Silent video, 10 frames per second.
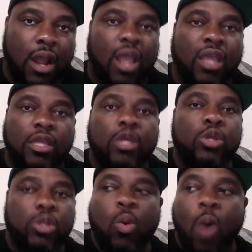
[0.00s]
All right,
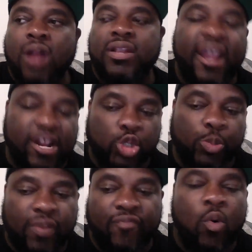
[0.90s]
you are there
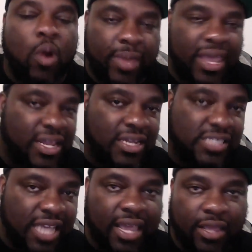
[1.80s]
to perform and
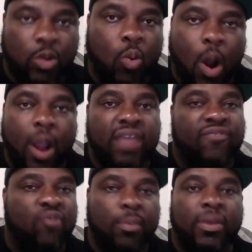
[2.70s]
entertain. You are a
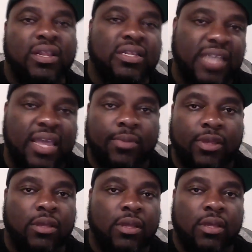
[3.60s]
form of
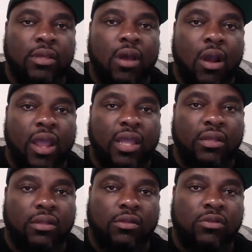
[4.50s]
entertainment. All right,
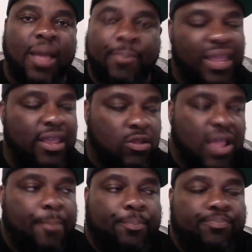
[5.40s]
you're not
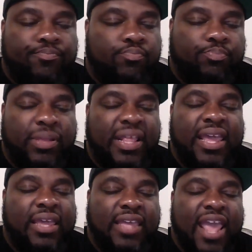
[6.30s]

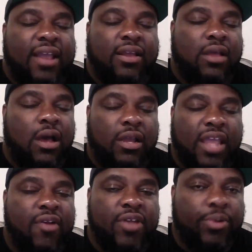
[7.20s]
playing
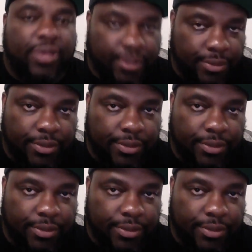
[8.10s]
karaoke.